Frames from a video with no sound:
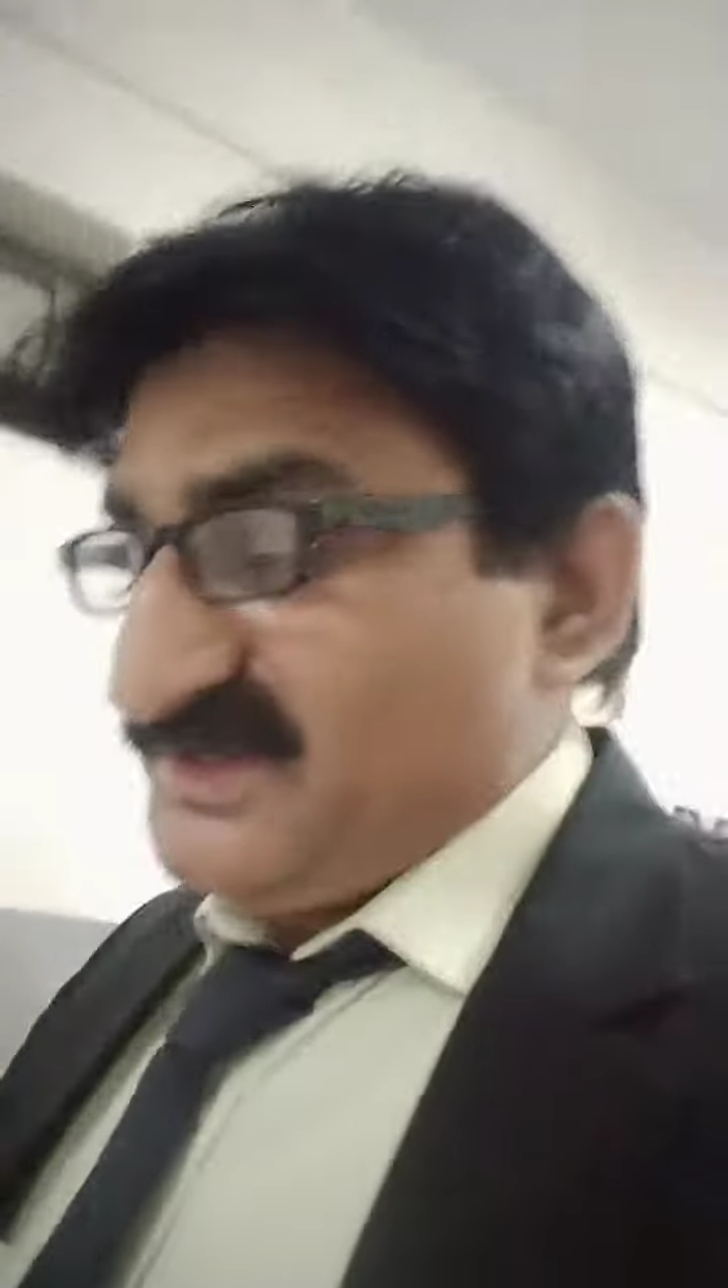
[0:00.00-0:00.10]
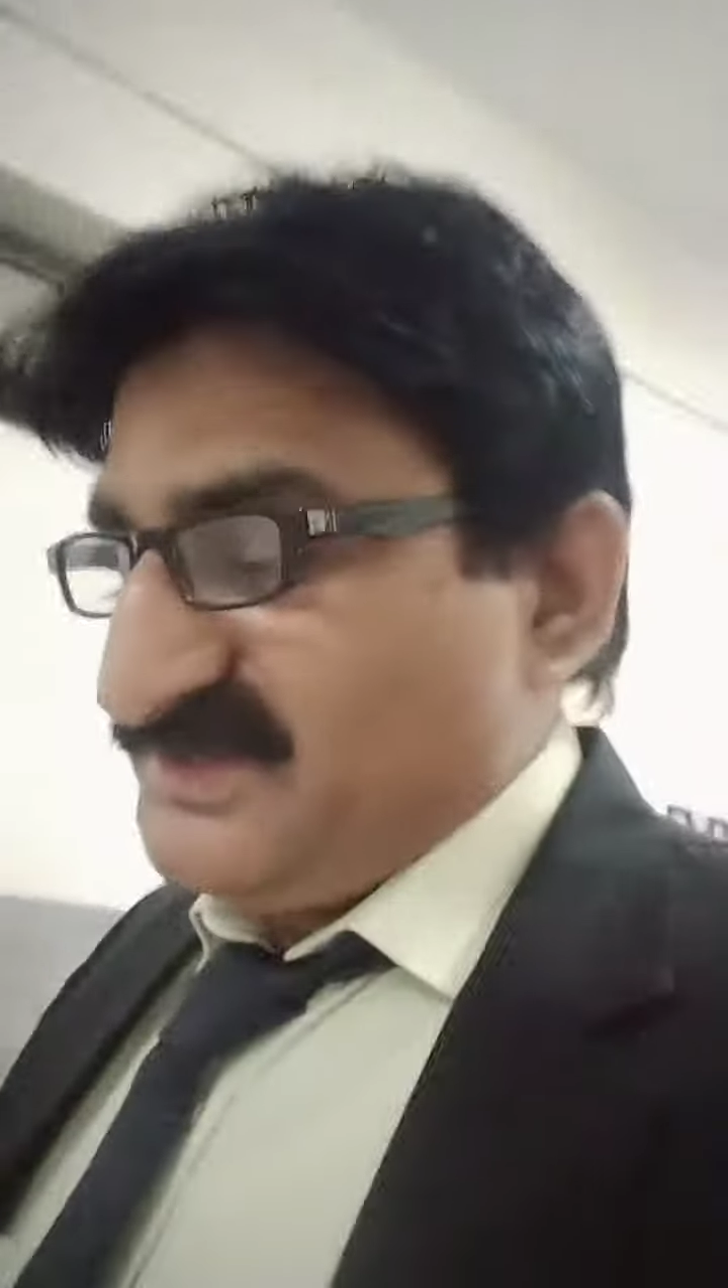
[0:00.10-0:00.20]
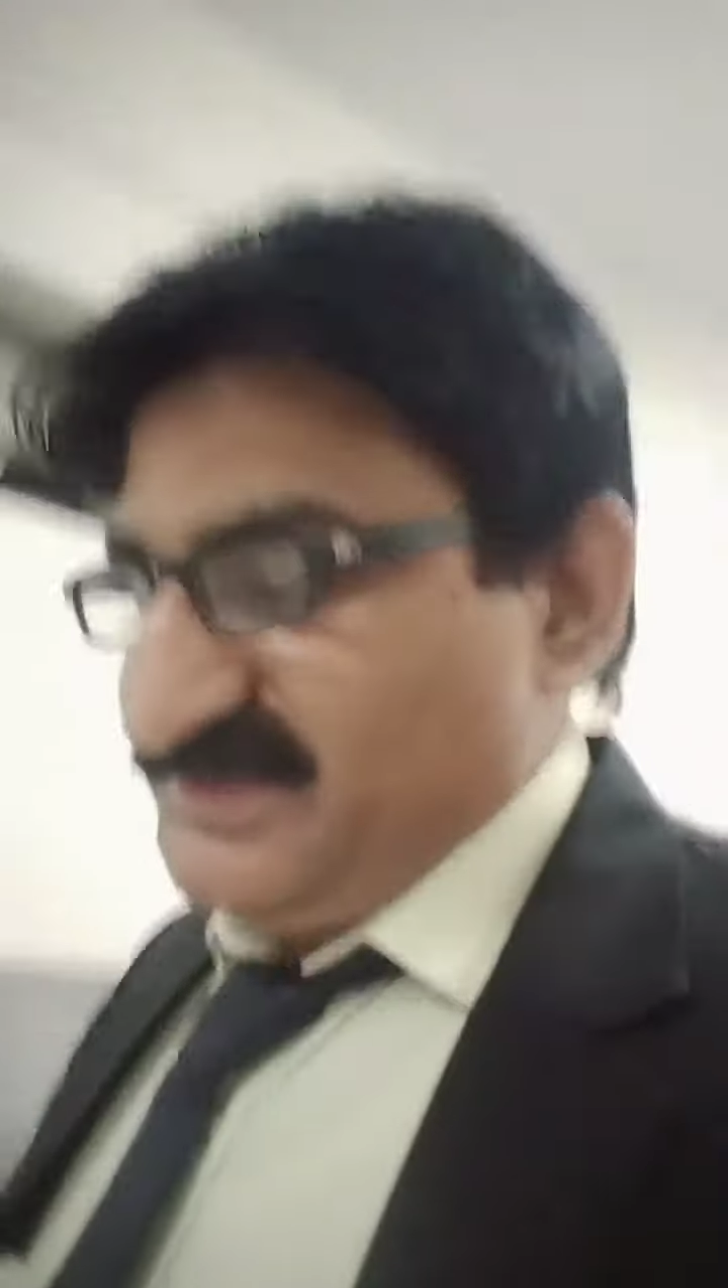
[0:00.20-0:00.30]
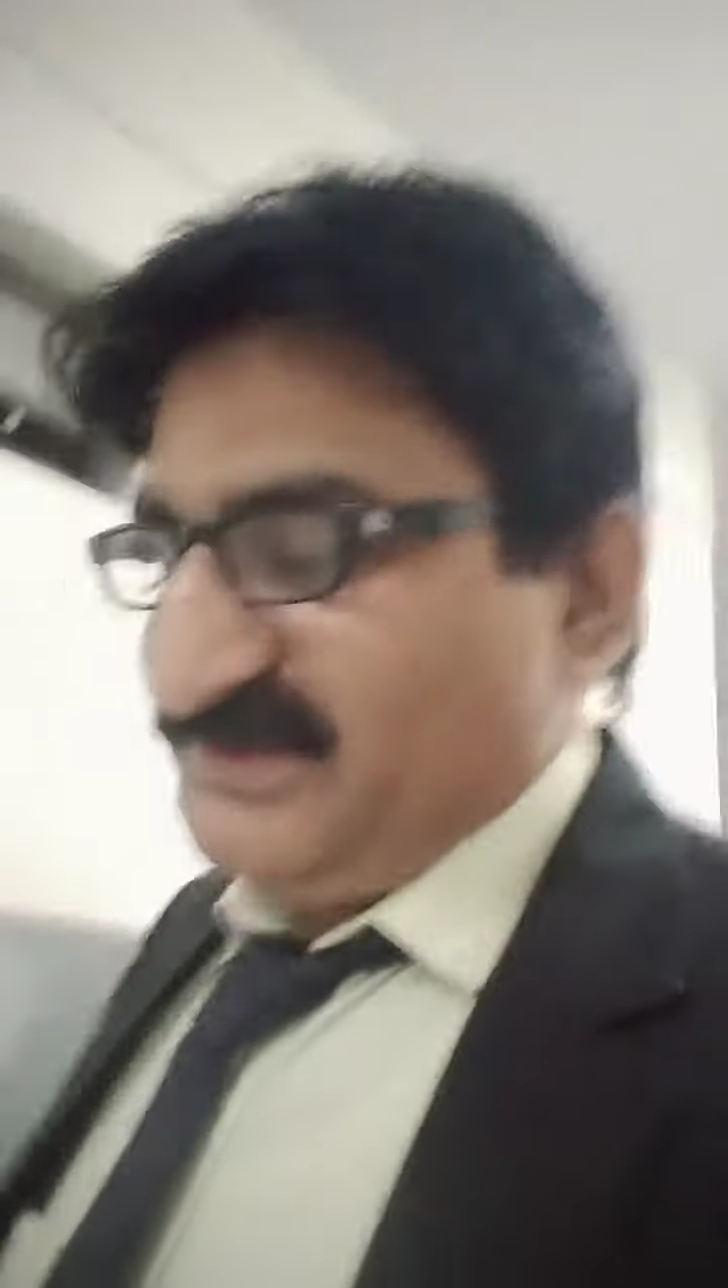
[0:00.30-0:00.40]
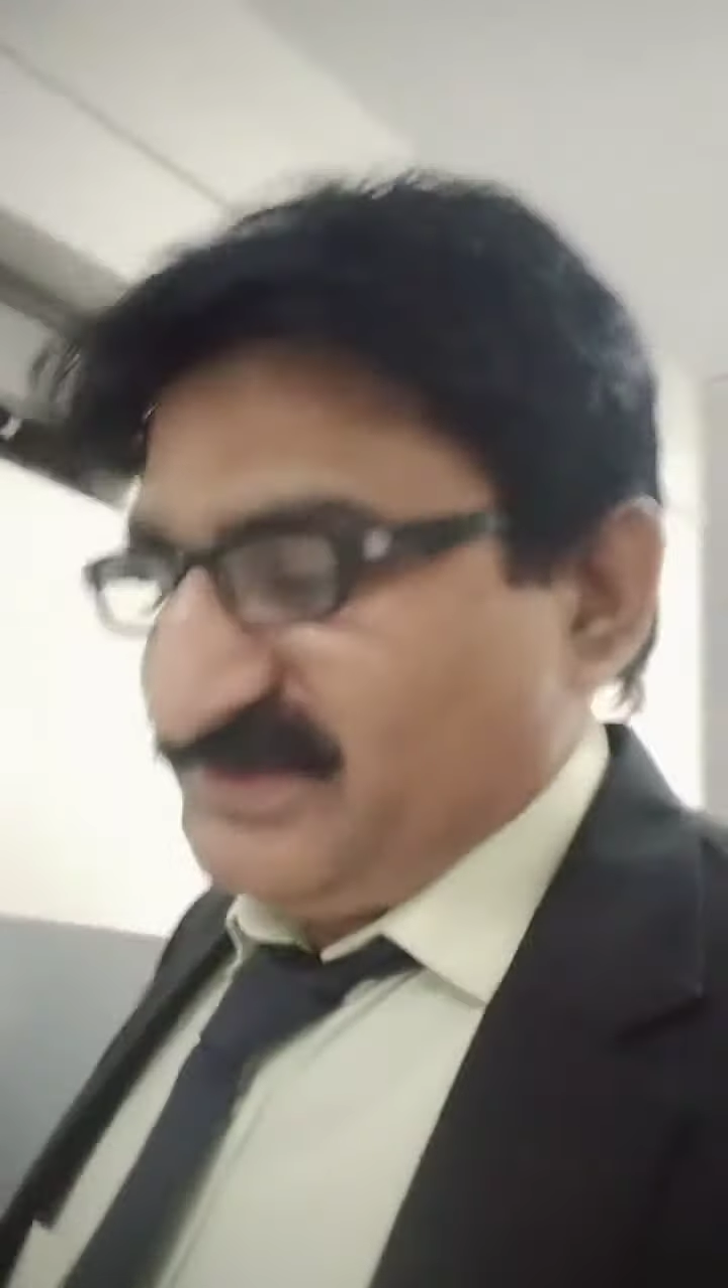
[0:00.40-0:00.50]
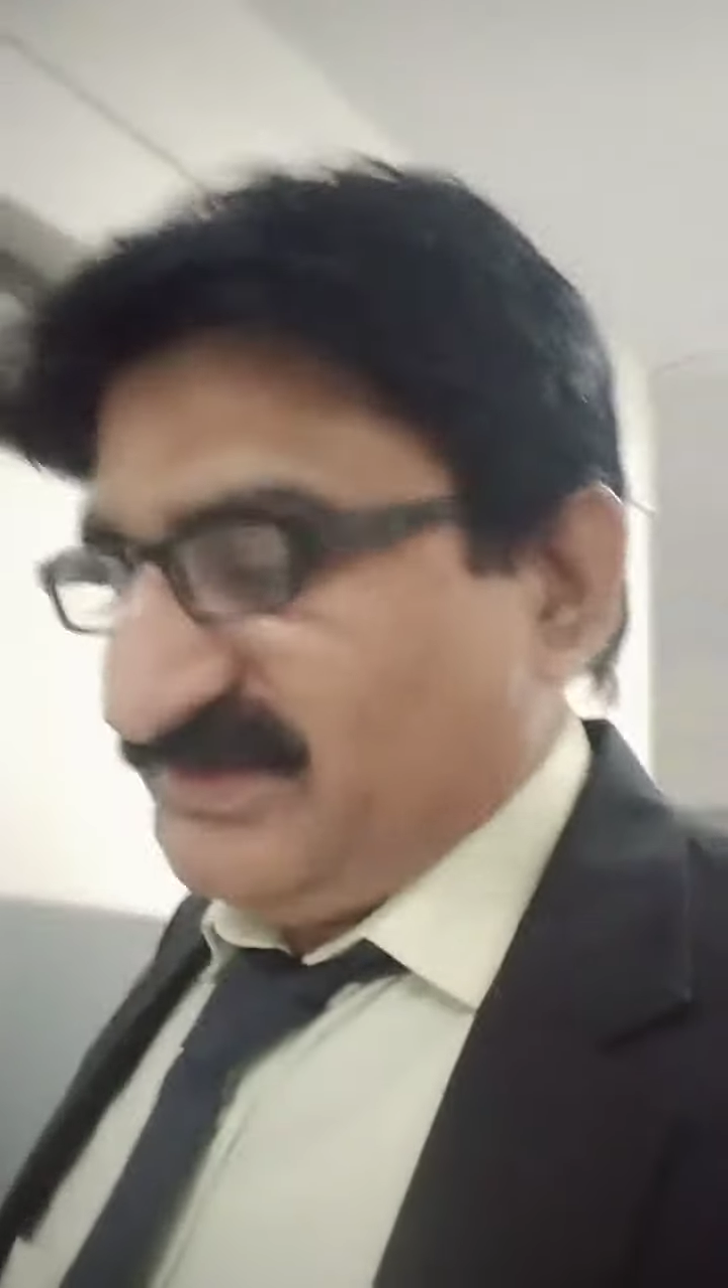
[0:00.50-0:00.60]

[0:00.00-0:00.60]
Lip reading: acid